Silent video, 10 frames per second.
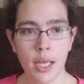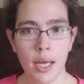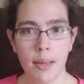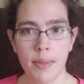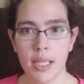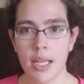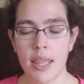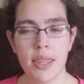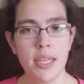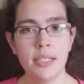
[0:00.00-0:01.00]
I mean,
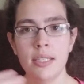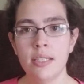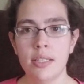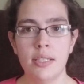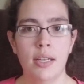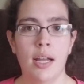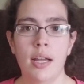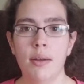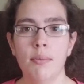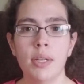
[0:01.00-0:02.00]
this is just
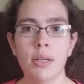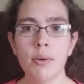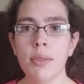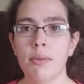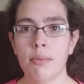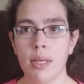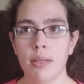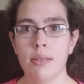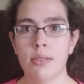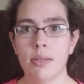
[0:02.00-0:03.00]
when you're going through a weight
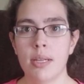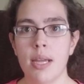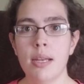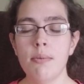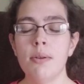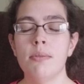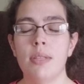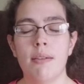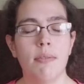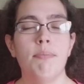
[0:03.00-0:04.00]
loss journey, anyone who's
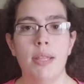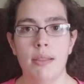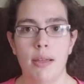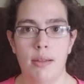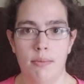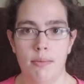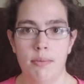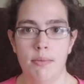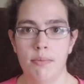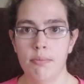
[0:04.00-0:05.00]
ever been on a
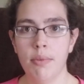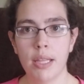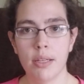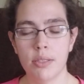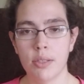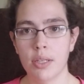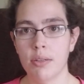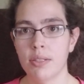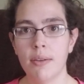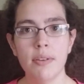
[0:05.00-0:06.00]
weight loss journey or
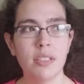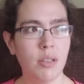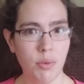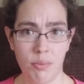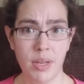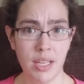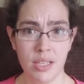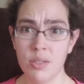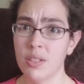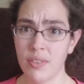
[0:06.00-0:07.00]
has ever dealt with weight
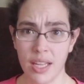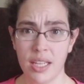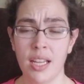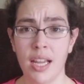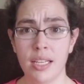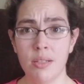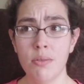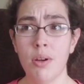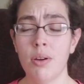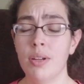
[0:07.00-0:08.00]
issues of any kind, you
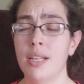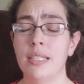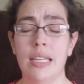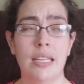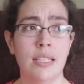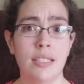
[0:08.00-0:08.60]
know it is a